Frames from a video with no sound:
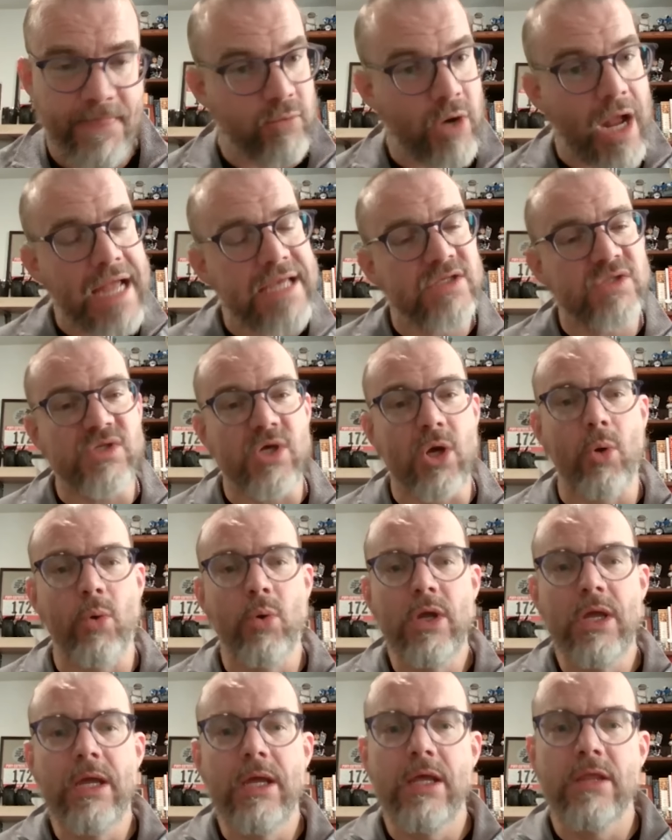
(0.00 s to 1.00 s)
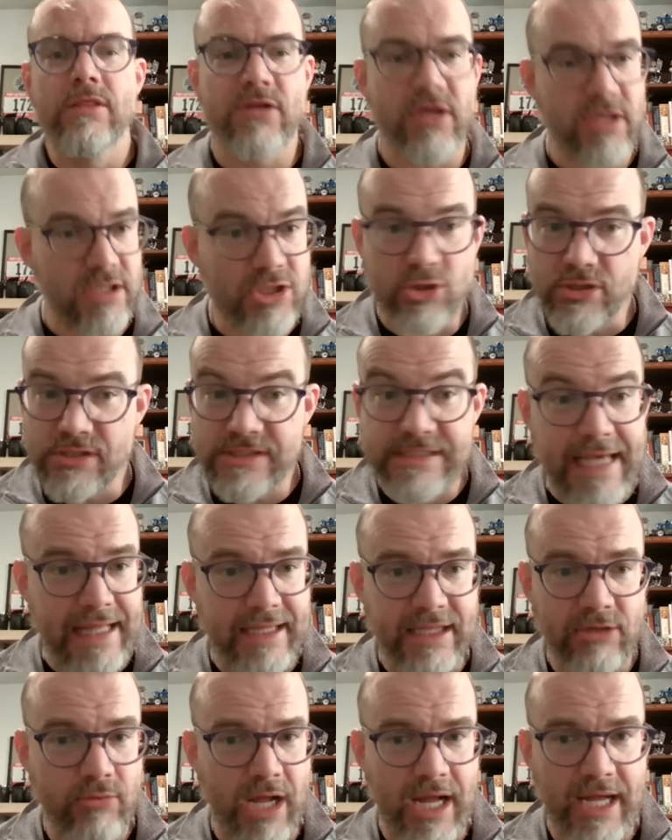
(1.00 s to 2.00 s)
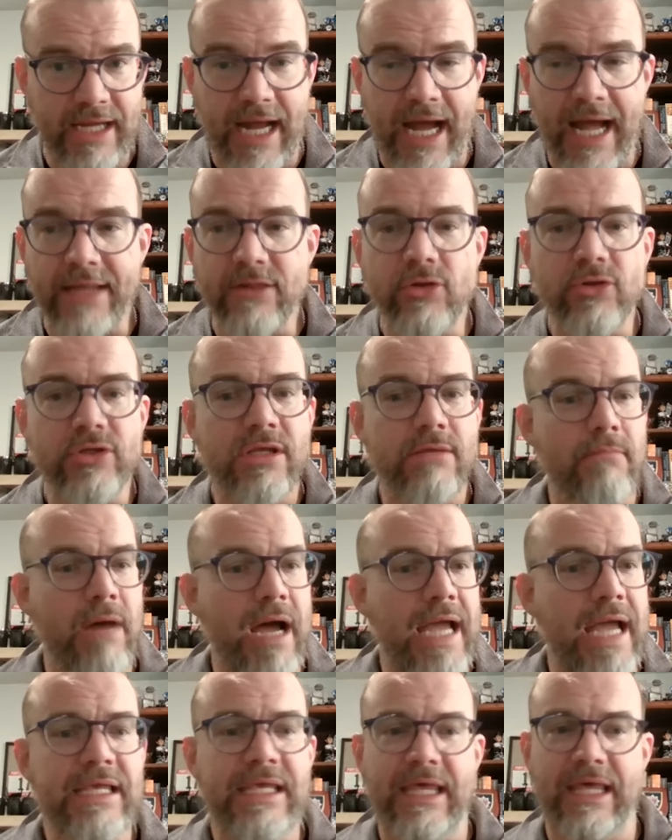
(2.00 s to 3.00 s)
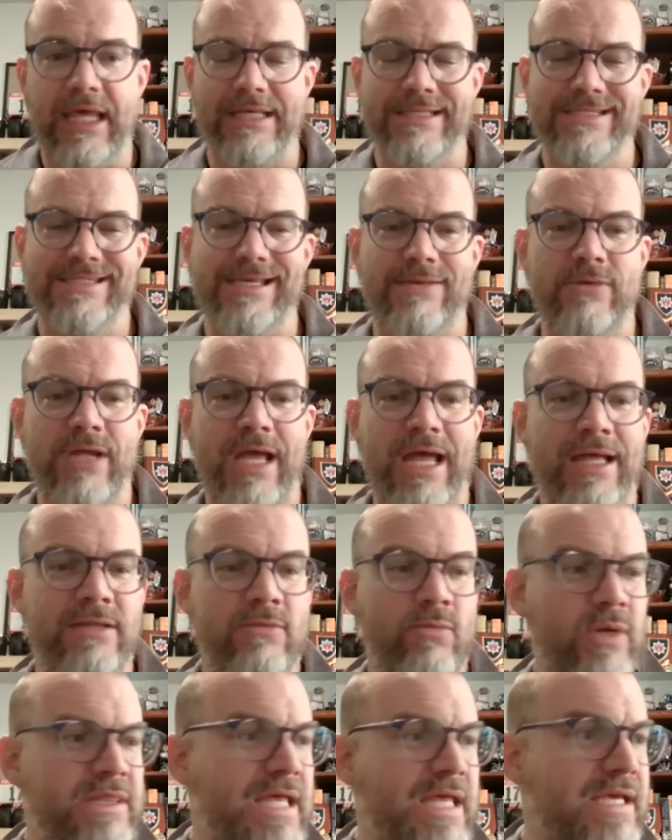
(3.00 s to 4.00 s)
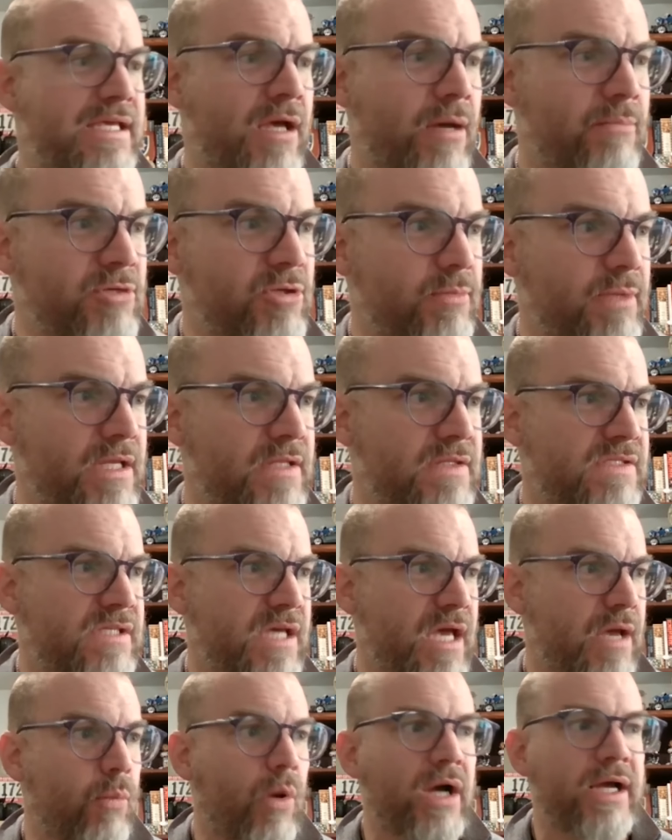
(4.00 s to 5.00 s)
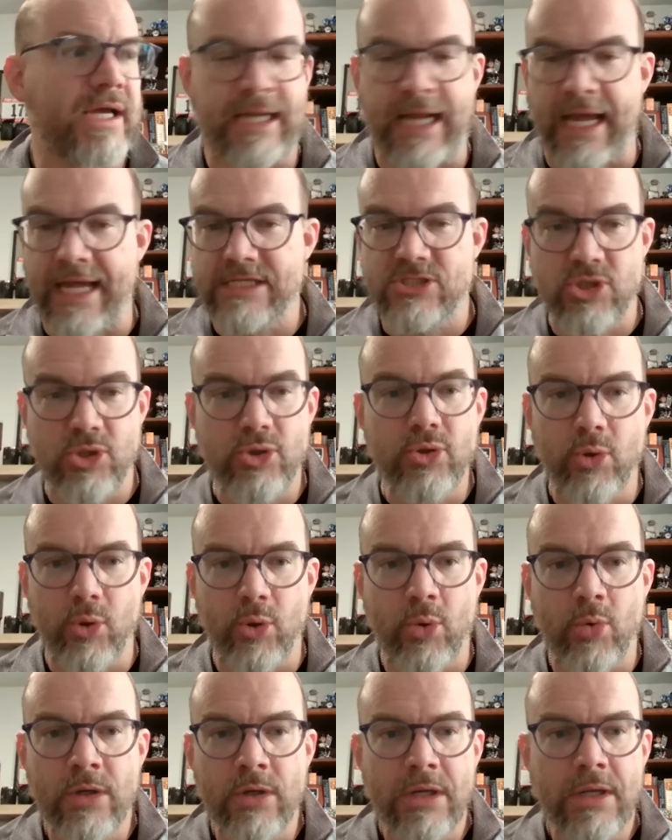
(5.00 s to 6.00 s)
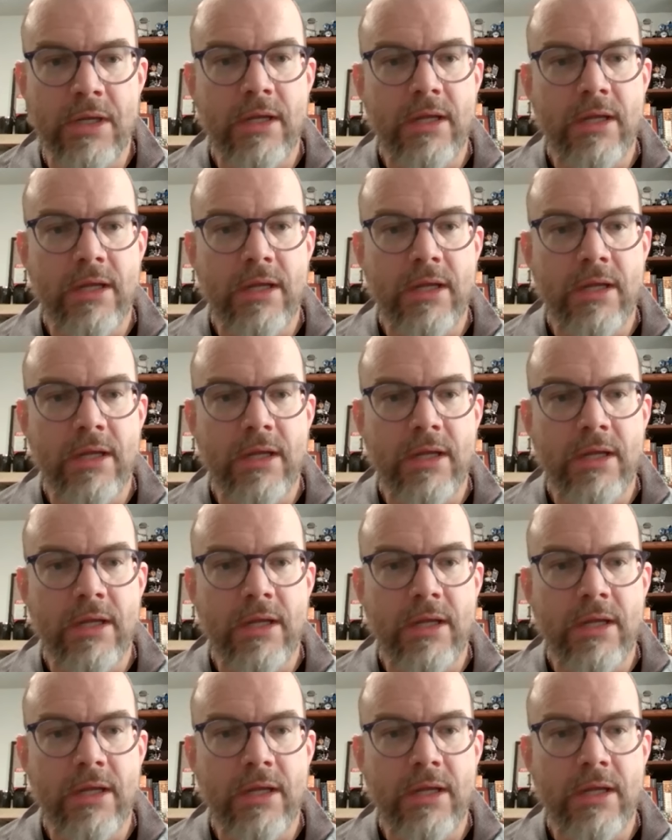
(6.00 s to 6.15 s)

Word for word: Right? So the, you're exactly right. I look at my kids and, and when they come to me and say, what can I do?